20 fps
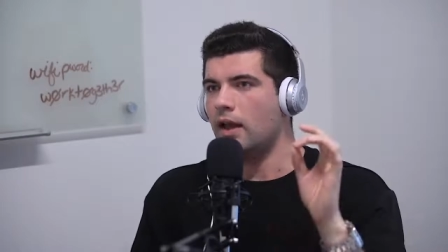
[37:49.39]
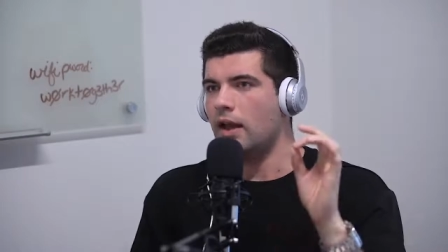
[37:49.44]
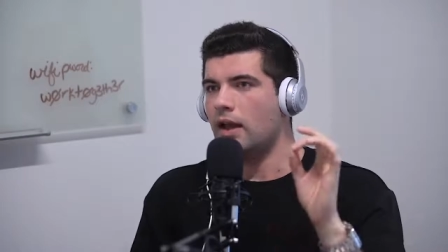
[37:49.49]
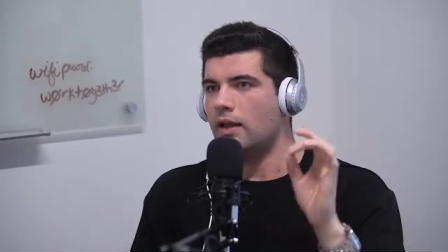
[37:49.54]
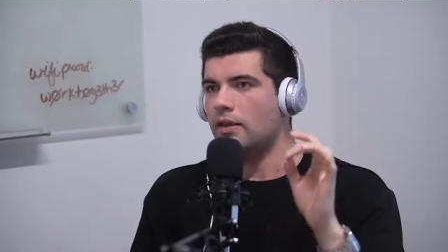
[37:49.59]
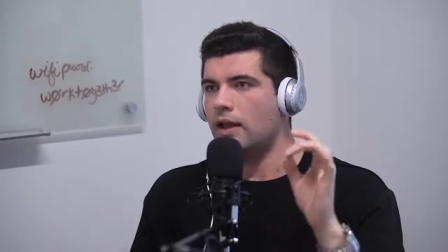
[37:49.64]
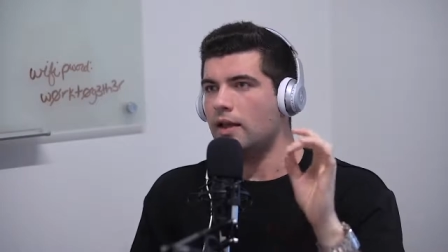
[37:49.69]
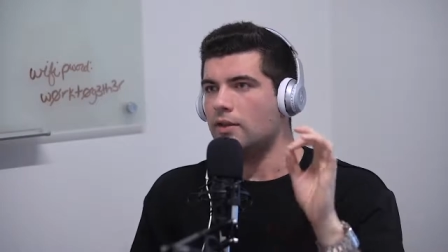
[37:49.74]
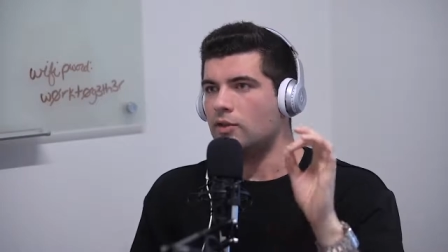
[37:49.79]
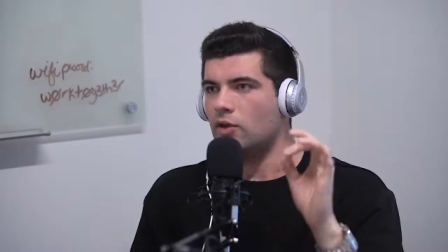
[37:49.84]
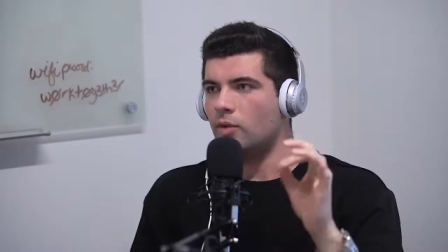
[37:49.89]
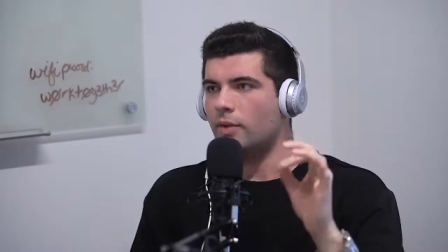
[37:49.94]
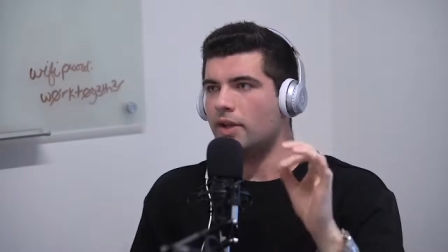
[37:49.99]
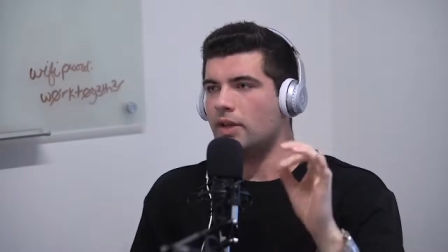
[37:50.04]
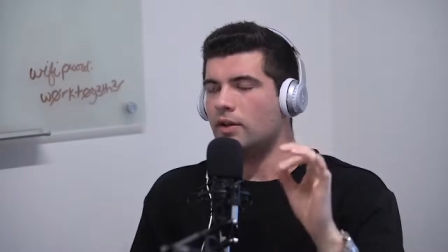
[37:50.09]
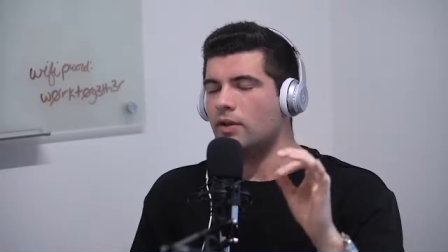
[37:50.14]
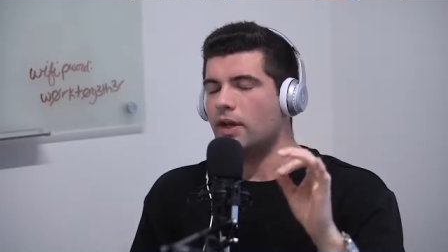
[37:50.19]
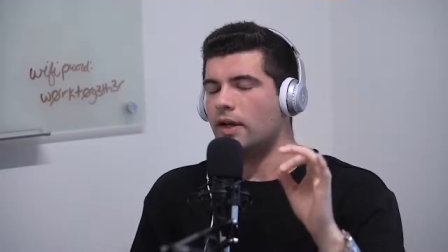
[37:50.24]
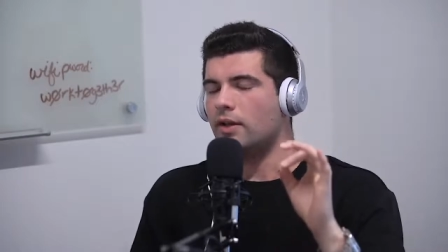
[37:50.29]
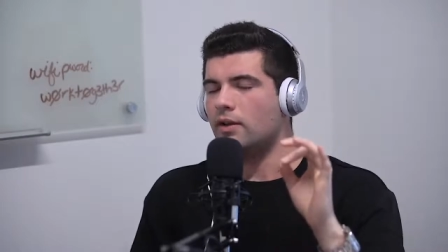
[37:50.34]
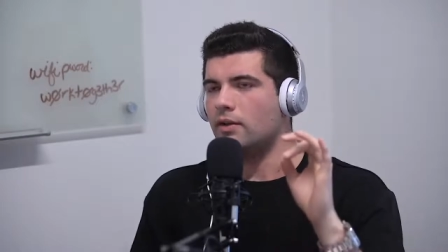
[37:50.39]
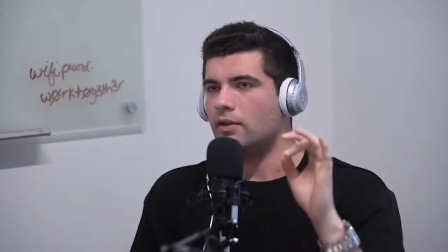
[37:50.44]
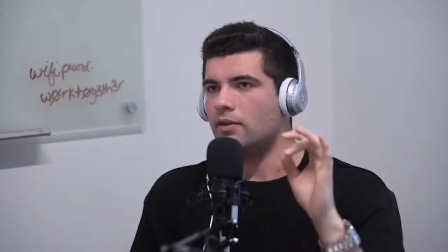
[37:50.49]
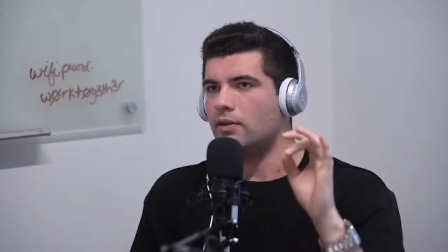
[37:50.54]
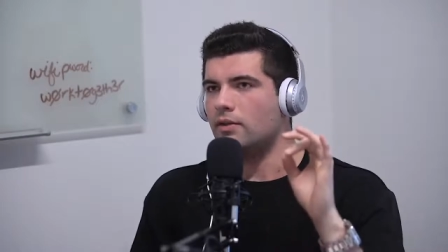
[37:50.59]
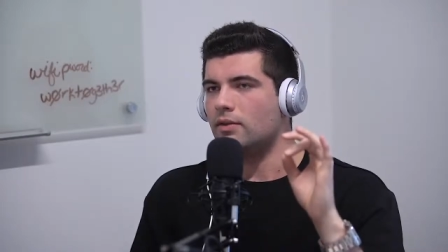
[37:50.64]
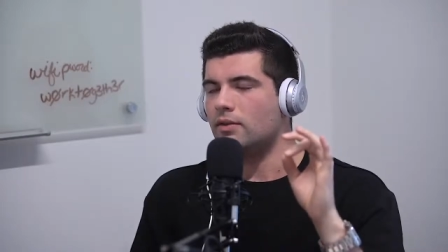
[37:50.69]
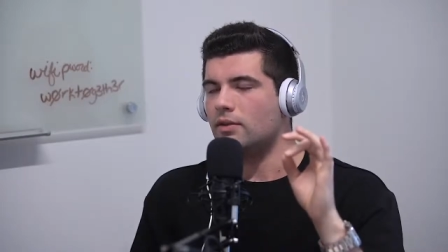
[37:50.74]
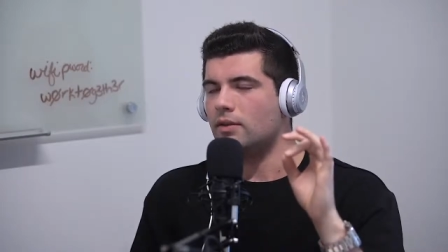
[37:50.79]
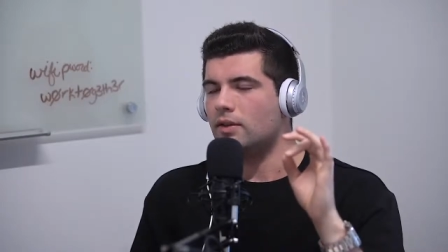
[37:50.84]
And they told me, they're like,
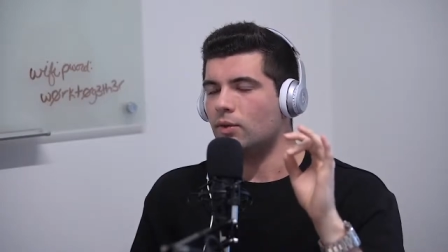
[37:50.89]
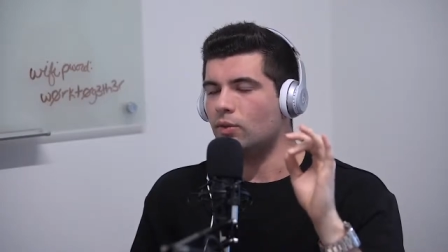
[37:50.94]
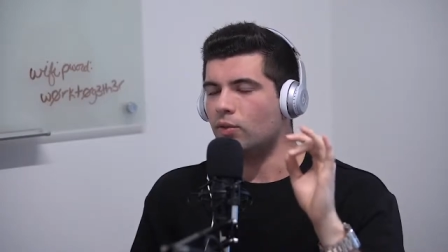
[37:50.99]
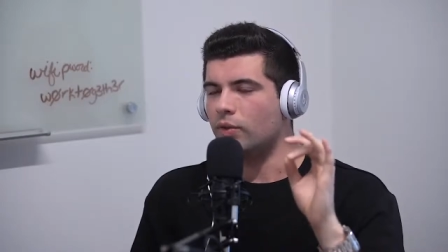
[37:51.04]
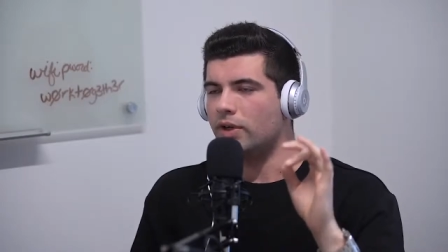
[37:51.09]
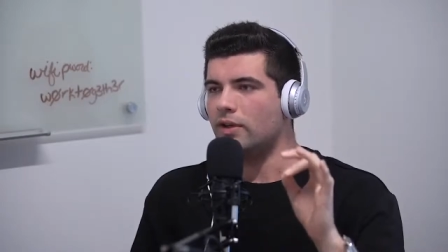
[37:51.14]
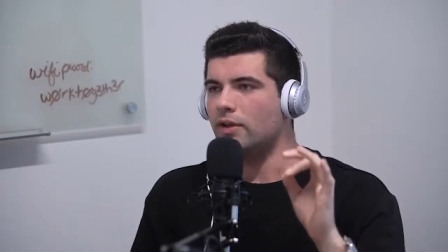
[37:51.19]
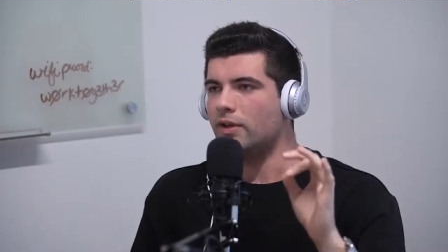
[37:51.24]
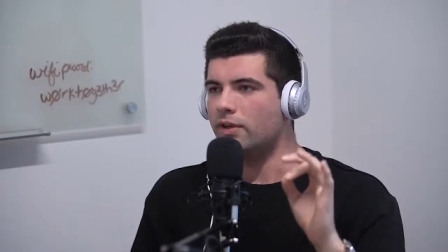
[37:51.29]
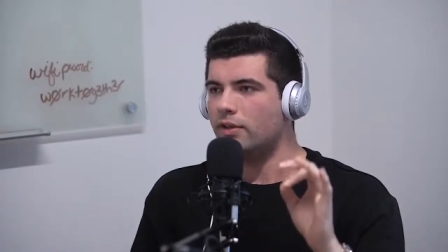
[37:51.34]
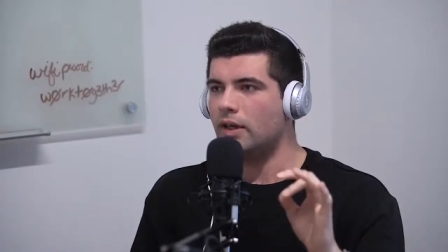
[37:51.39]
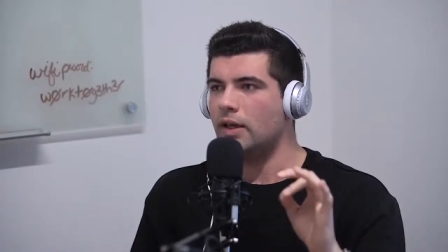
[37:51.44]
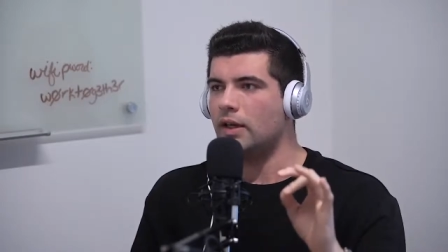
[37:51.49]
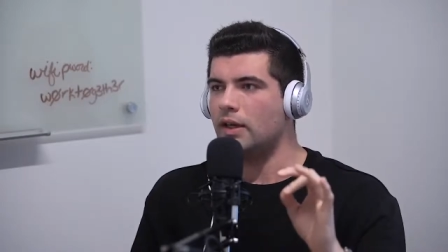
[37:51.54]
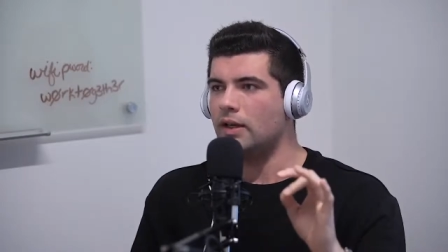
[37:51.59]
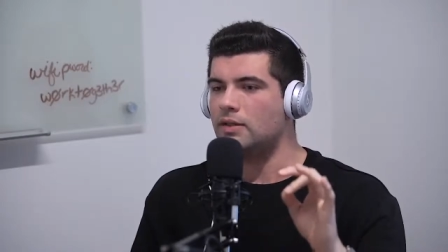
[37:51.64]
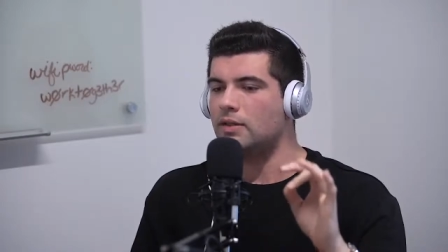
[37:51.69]
the real thing